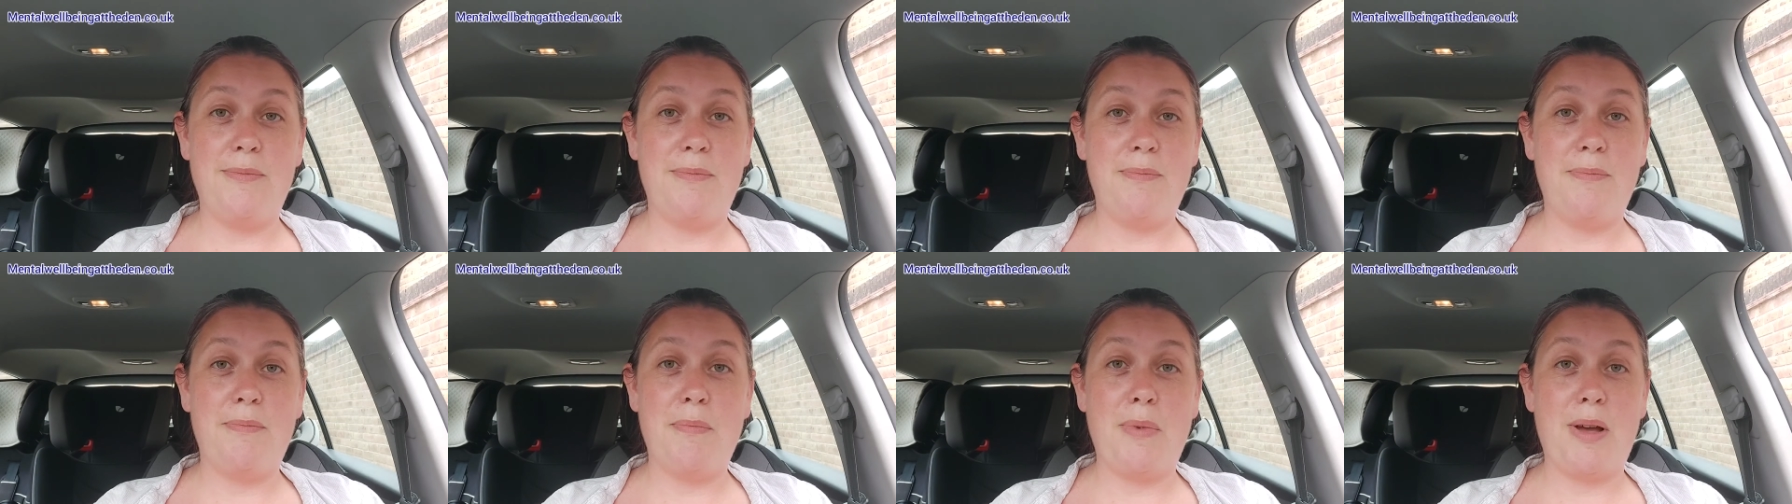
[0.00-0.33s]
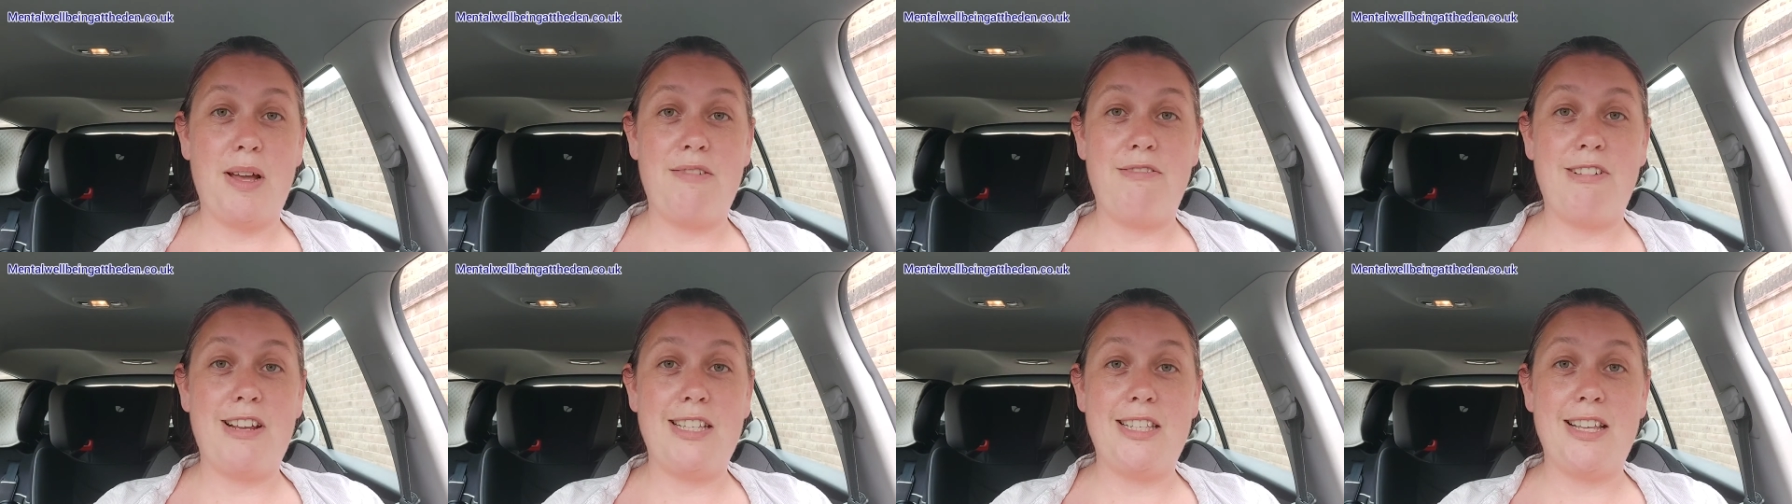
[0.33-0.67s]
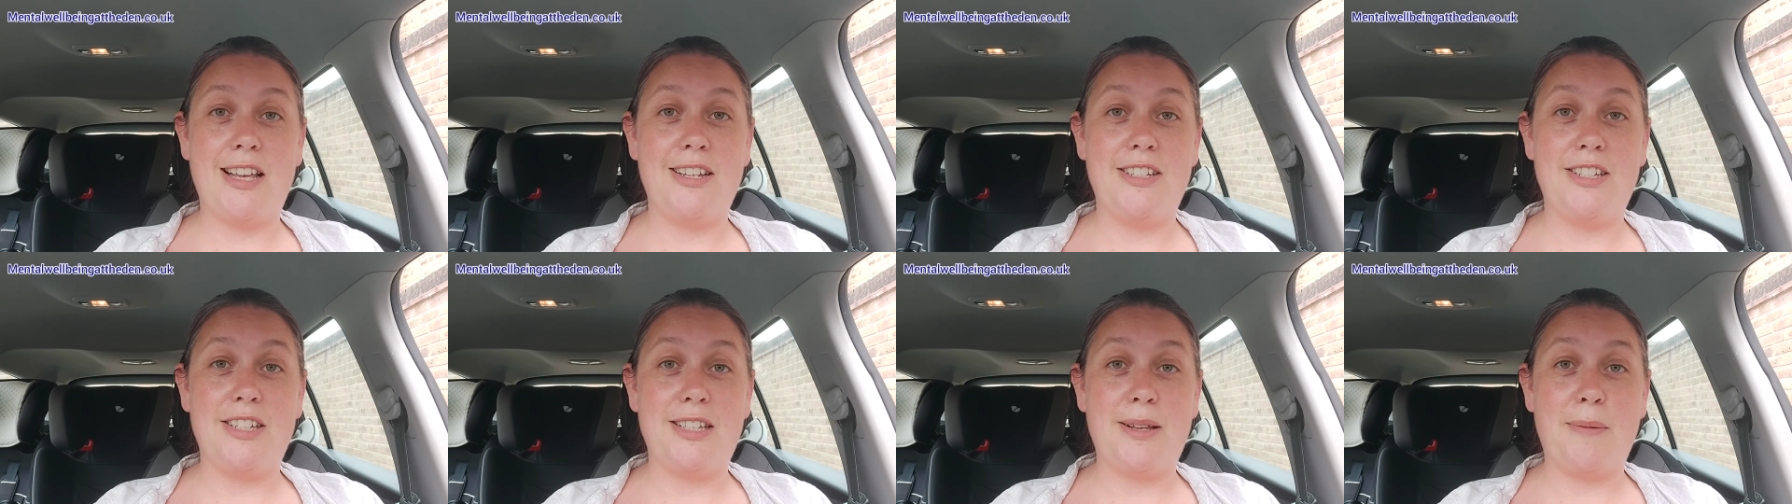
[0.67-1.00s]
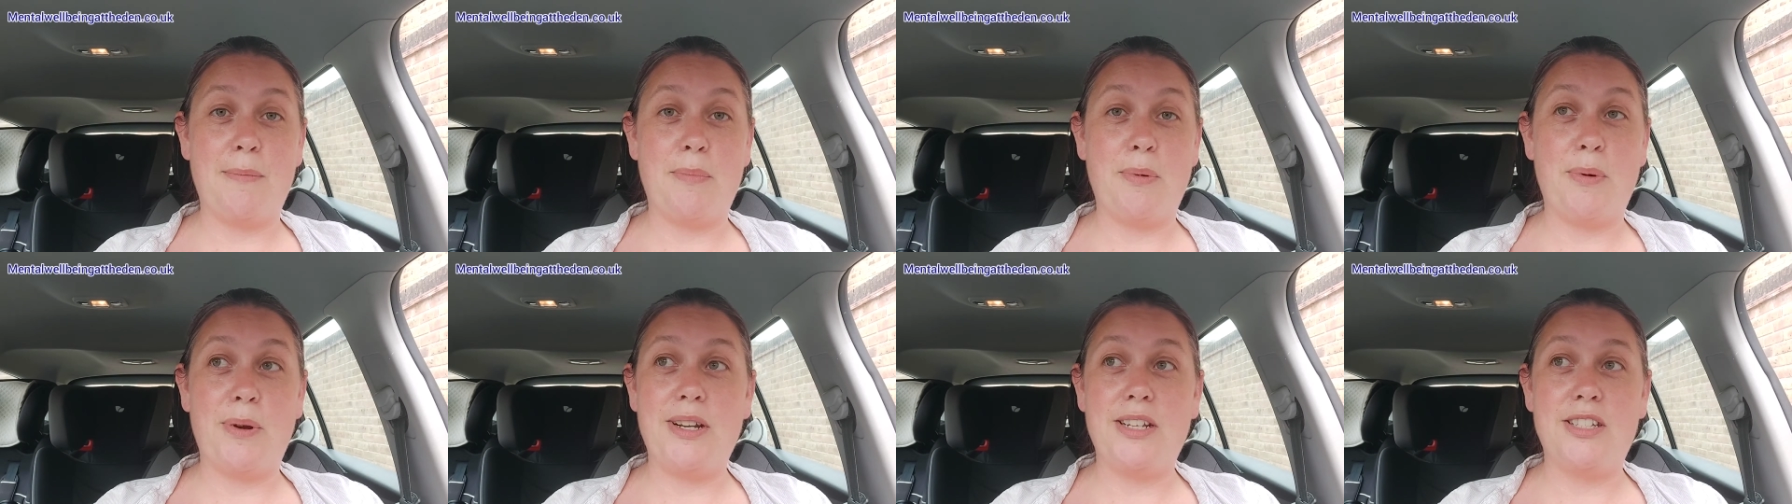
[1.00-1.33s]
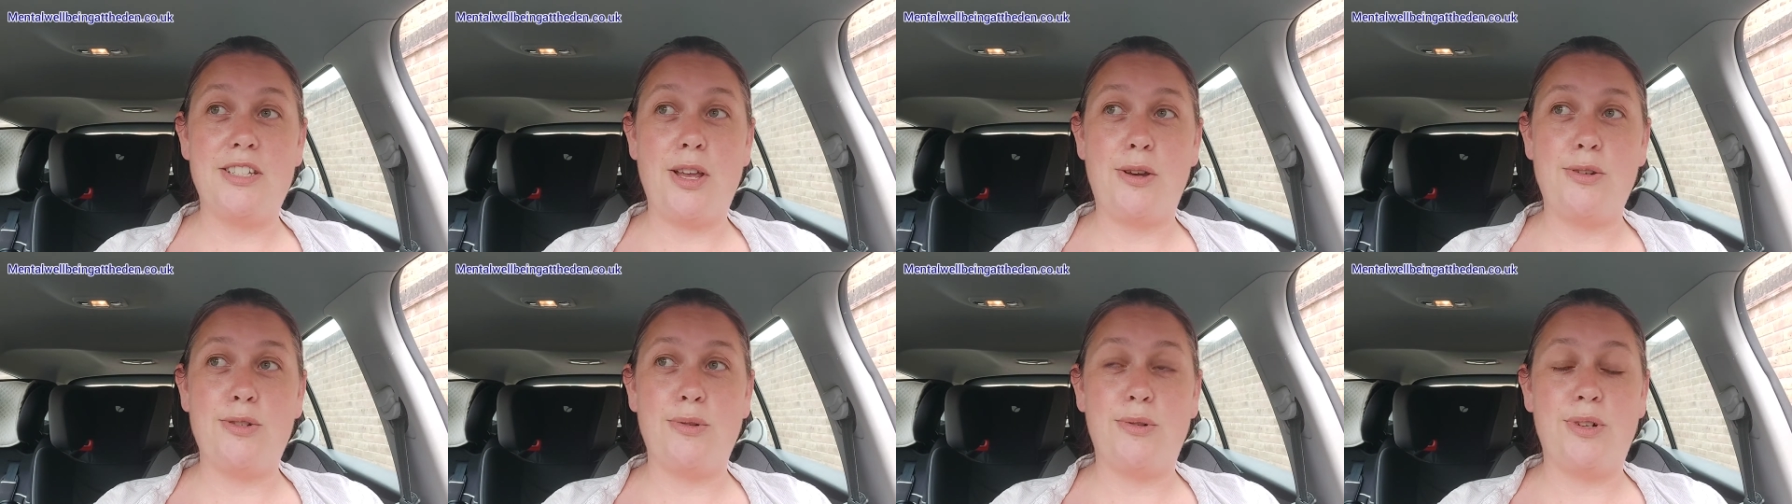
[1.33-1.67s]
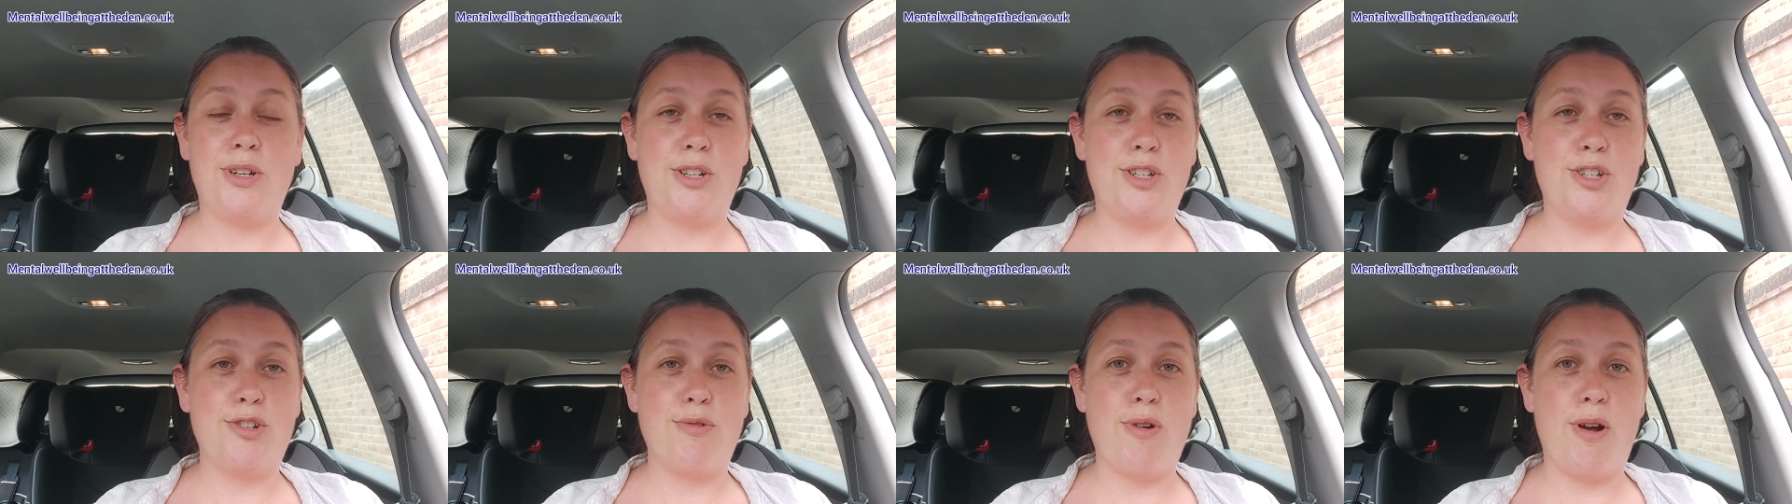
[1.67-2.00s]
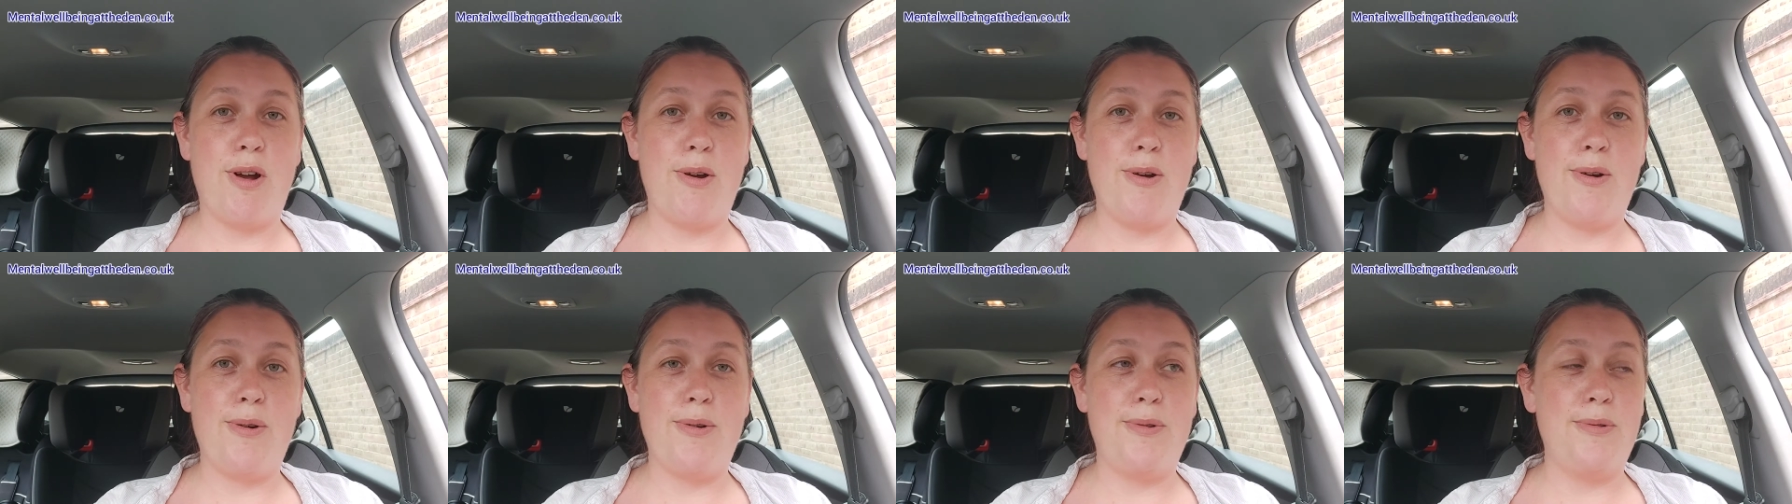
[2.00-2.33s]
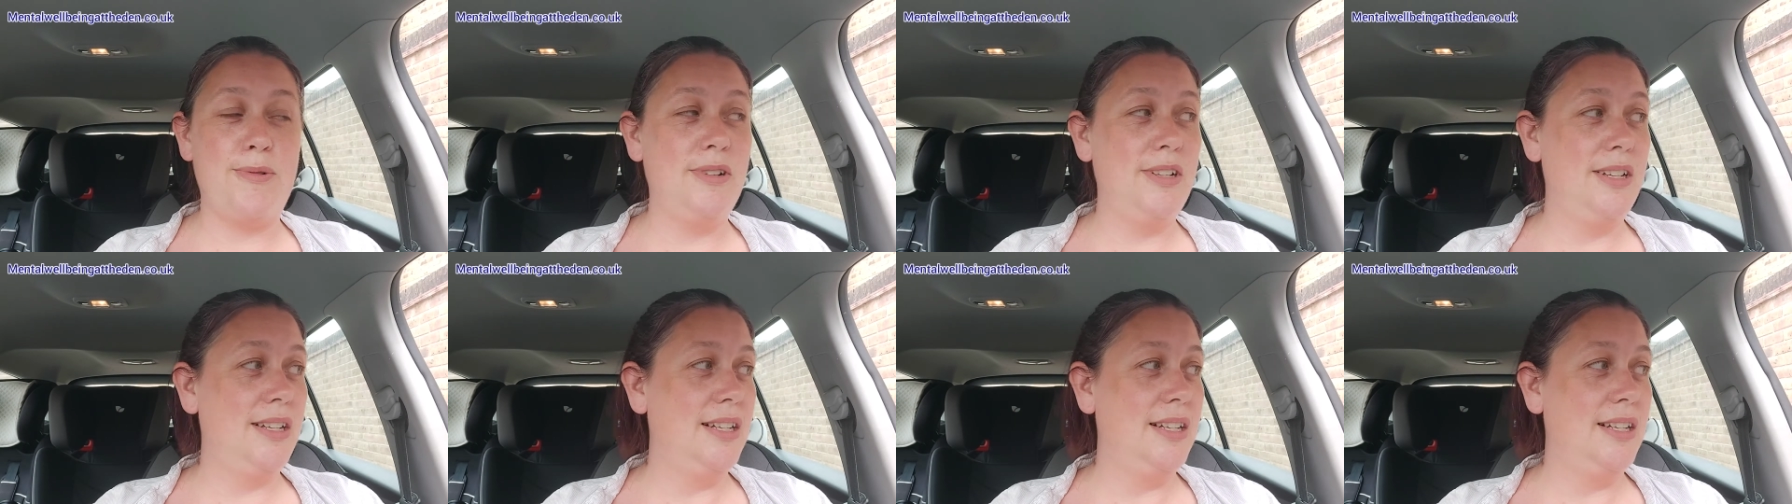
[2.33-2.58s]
my research at some point. Social control,